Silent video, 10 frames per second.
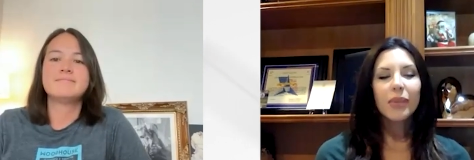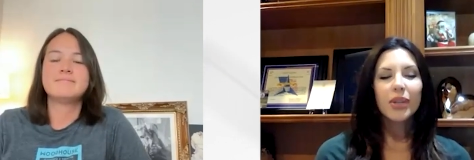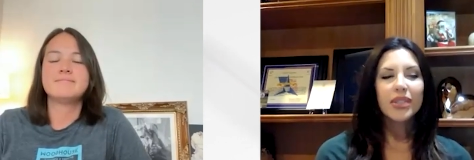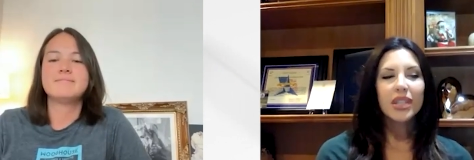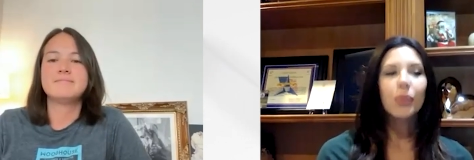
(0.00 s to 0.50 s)
Speaker 1: when you
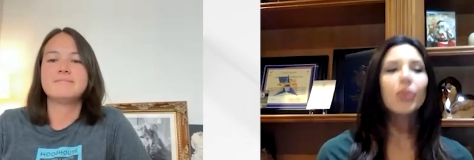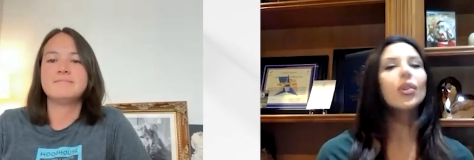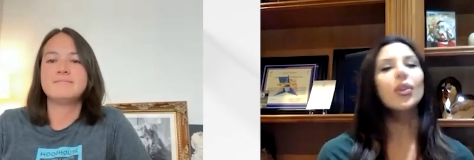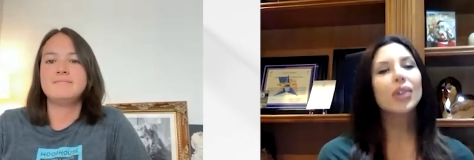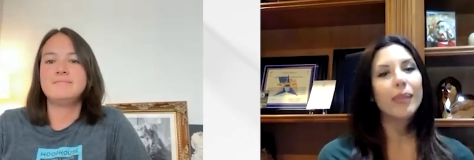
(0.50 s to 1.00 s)
said you were
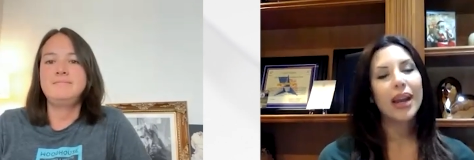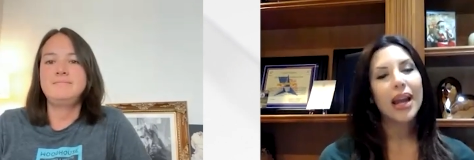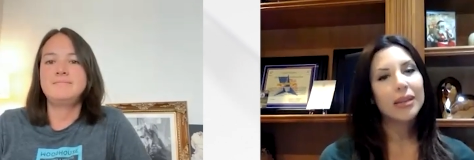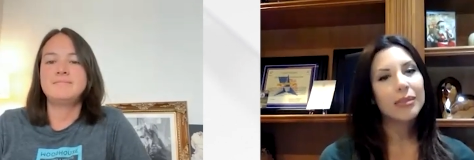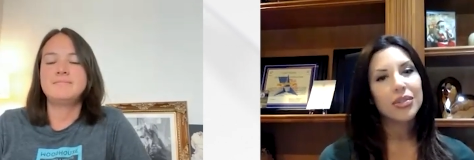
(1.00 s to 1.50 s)
learning about
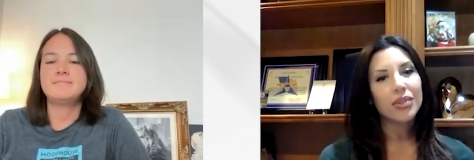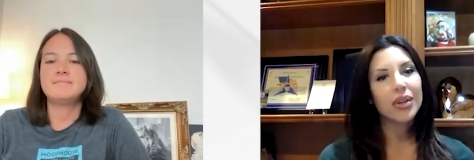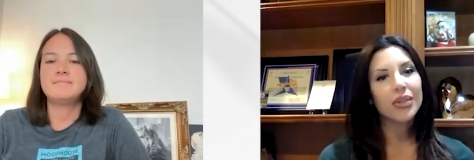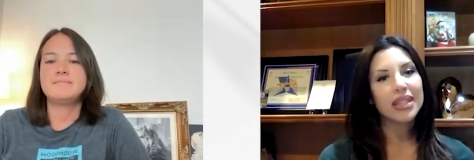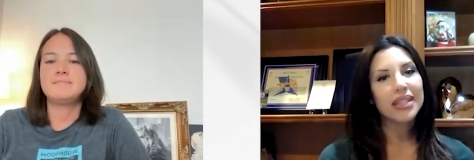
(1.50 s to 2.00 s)

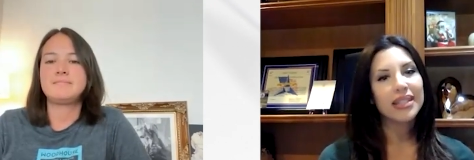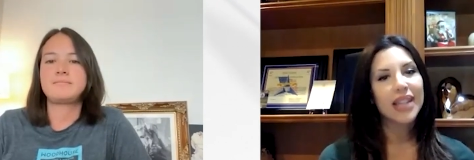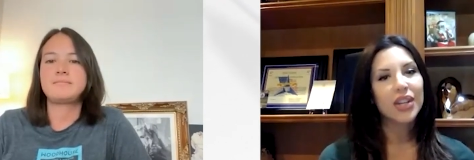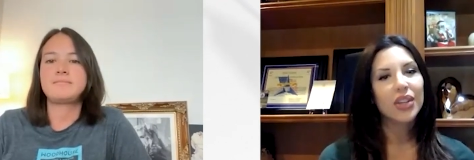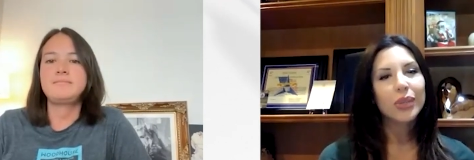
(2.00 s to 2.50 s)
endometriosis
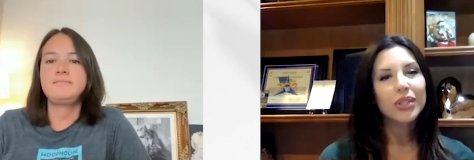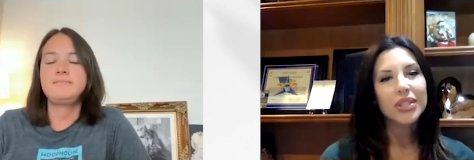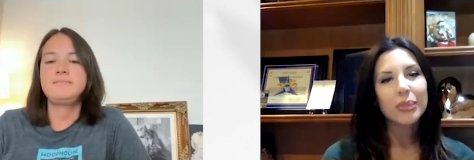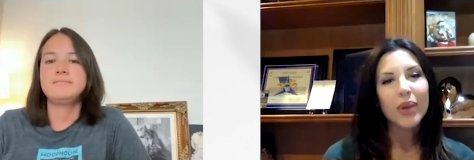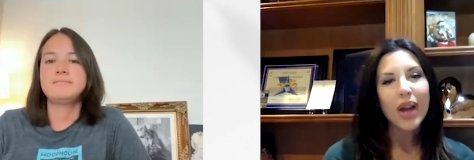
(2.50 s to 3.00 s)
that you were
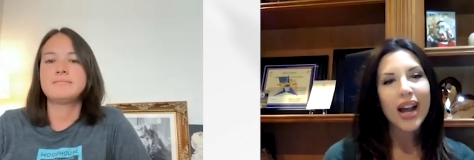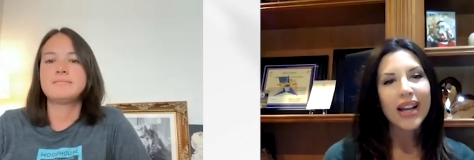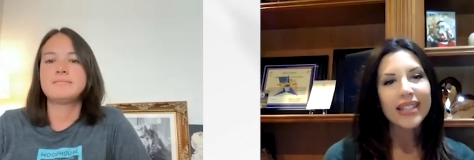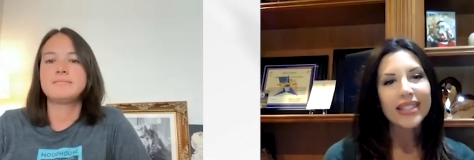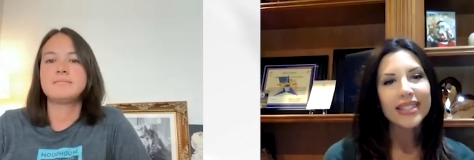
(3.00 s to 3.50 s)

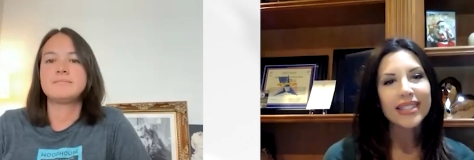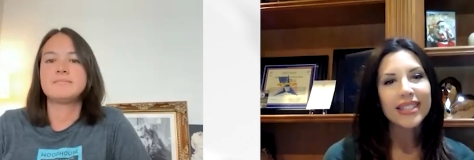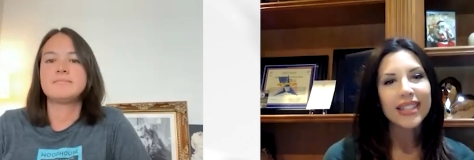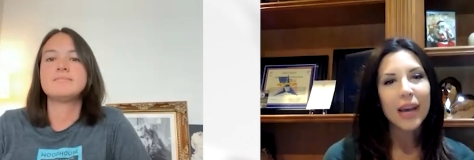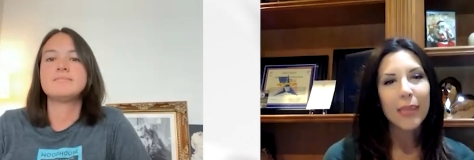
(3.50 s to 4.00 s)
surprised
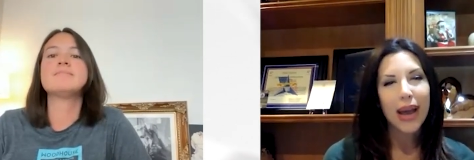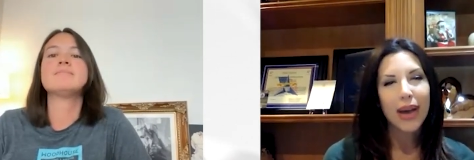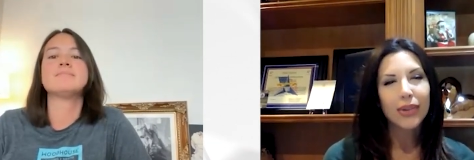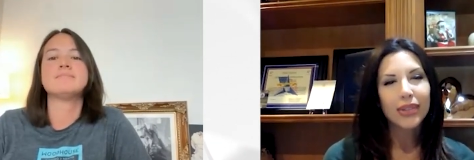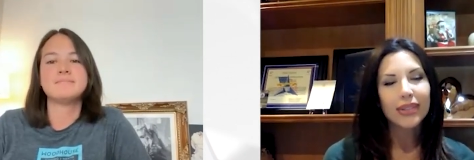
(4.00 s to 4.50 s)

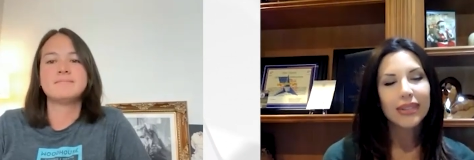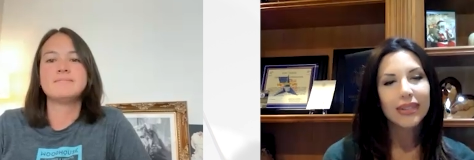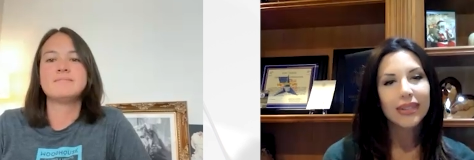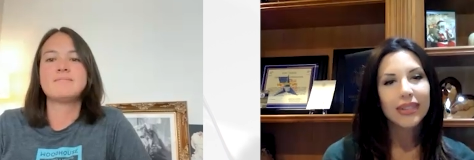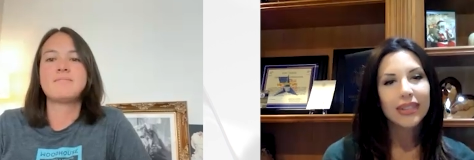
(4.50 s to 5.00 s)
about?
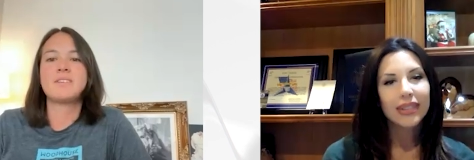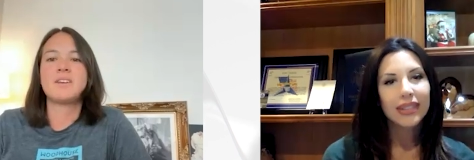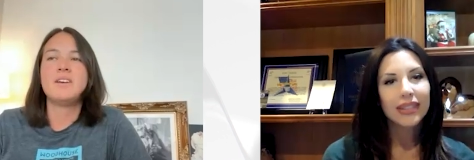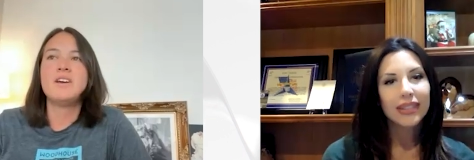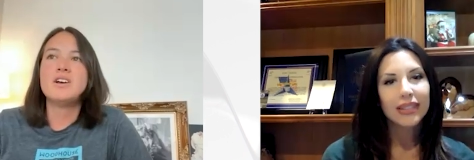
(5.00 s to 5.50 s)

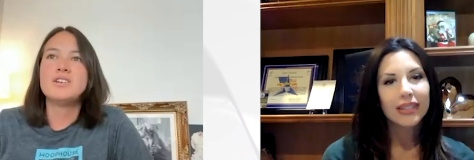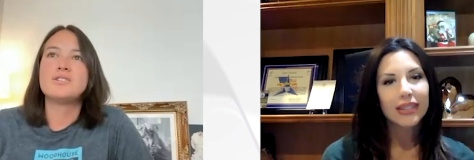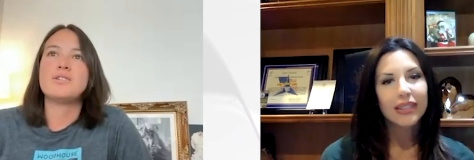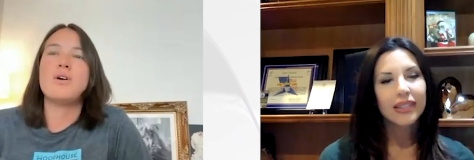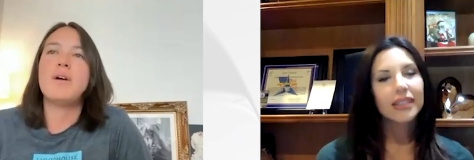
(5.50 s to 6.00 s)

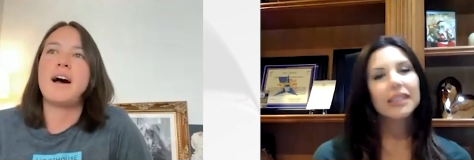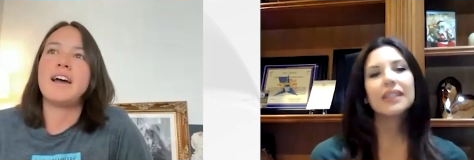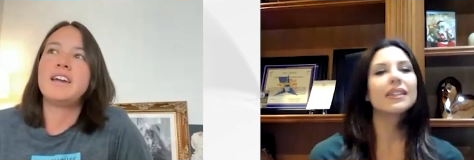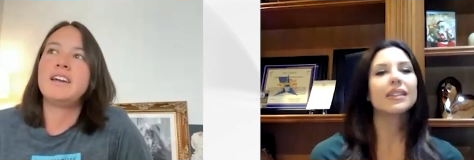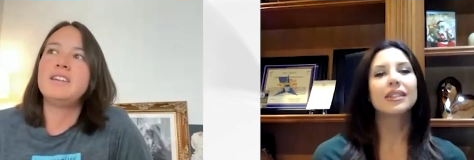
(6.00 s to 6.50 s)
Speaker 2: So
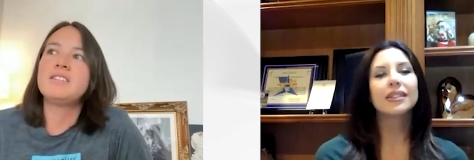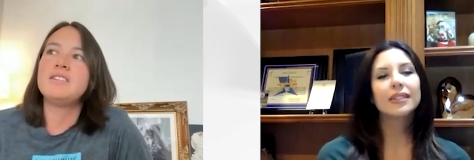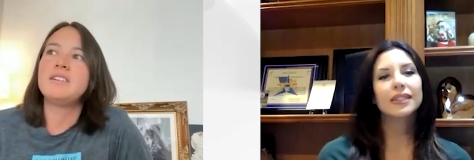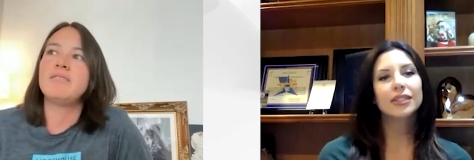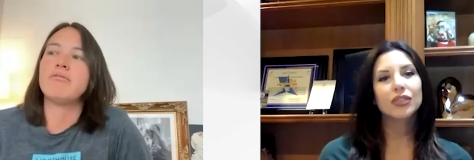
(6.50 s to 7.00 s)
I
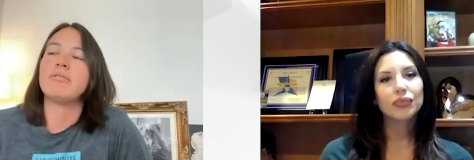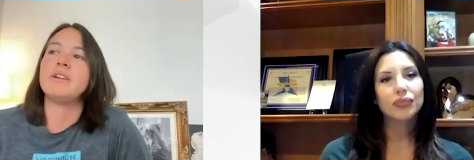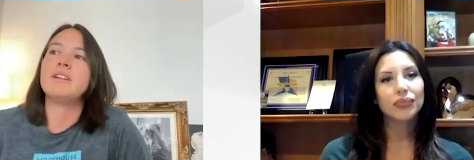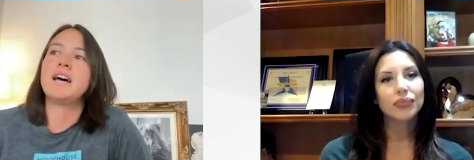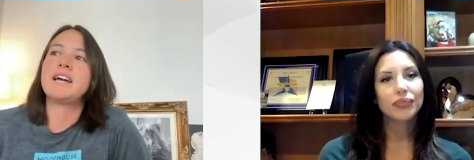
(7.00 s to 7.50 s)
didn't
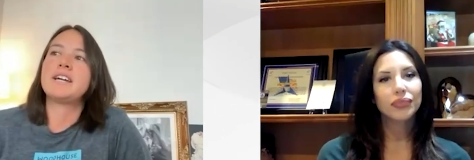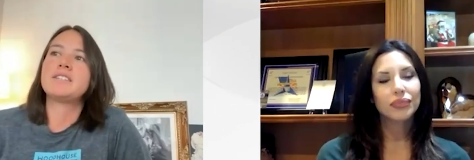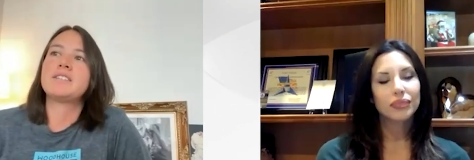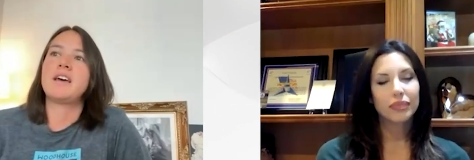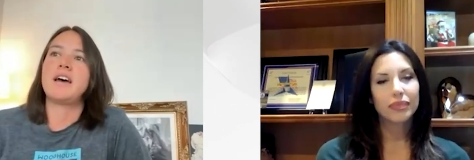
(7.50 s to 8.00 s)

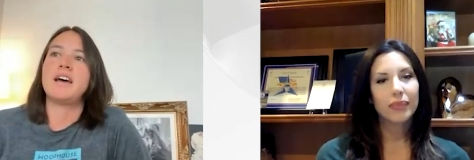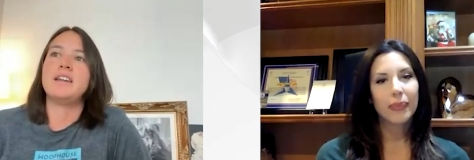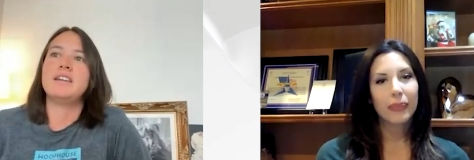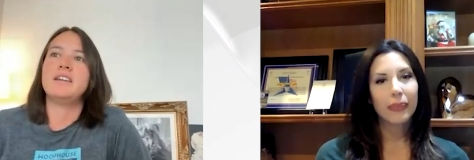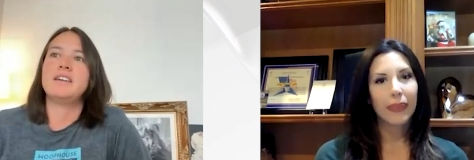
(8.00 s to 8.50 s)
realize that
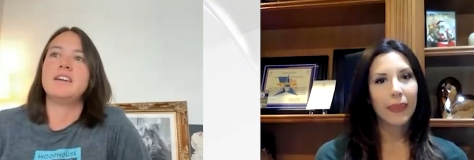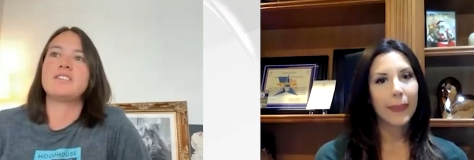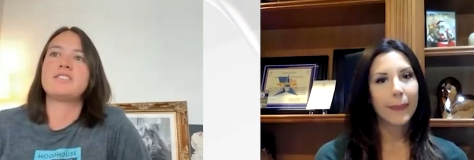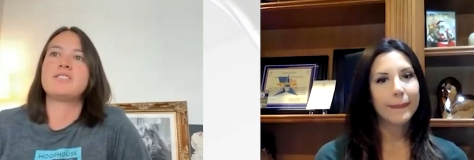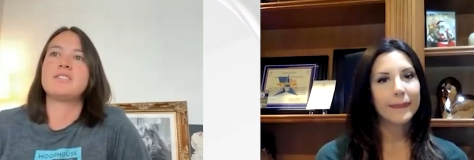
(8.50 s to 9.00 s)

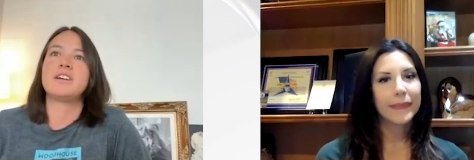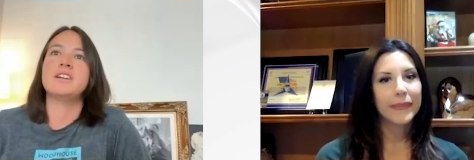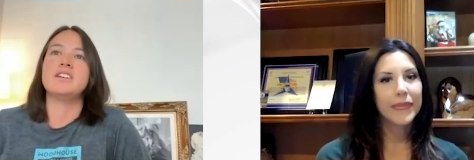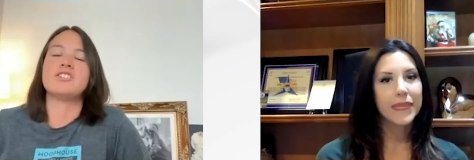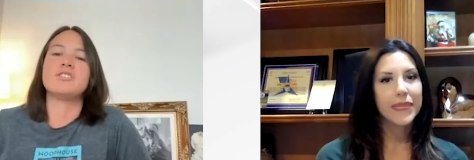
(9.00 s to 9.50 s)
it's a
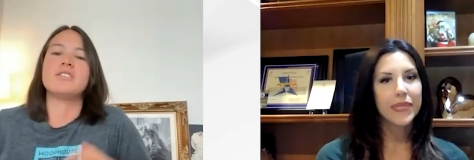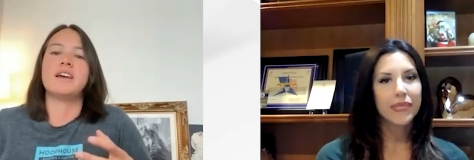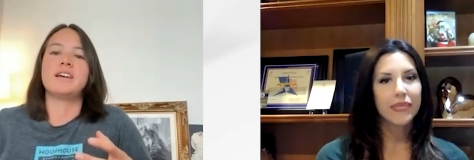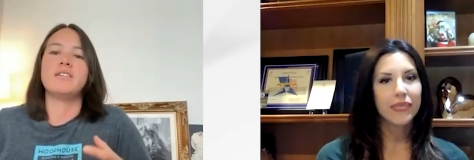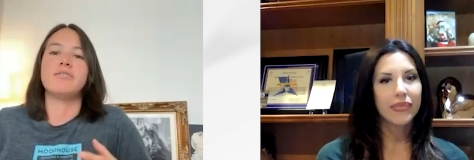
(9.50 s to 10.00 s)
condition
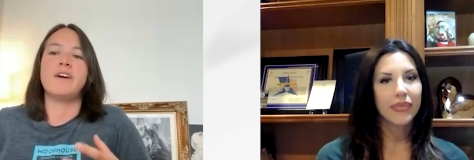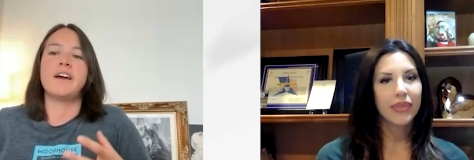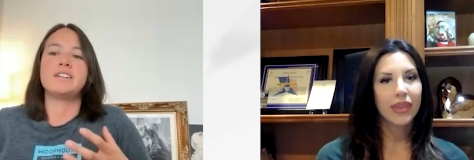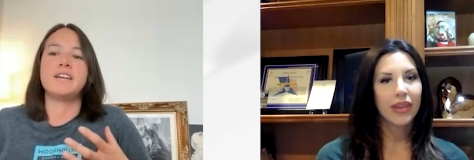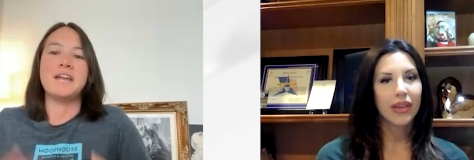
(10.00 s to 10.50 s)
that can
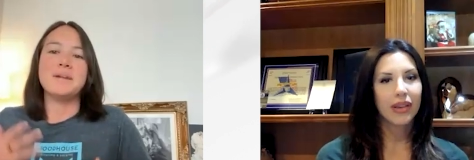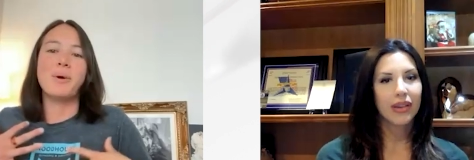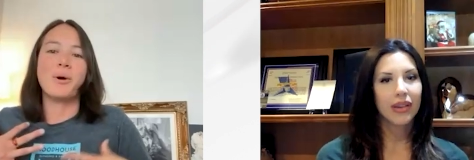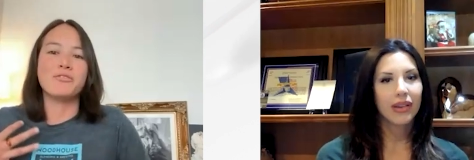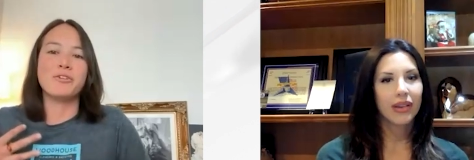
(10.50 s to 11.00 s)
affect any
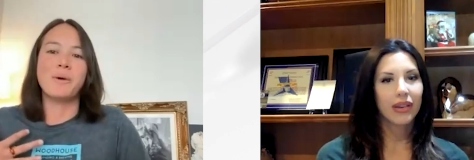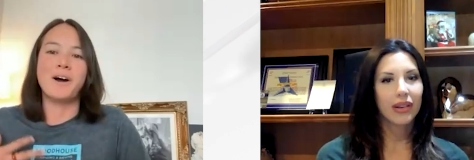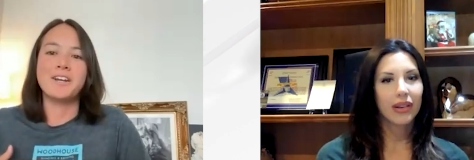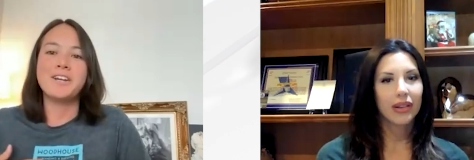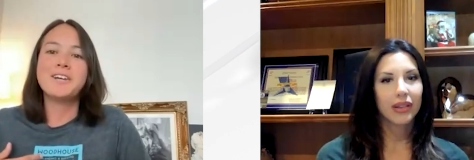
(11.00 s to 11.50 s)
part of your
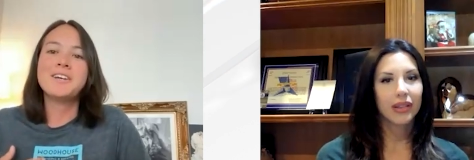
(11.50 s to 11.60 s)
body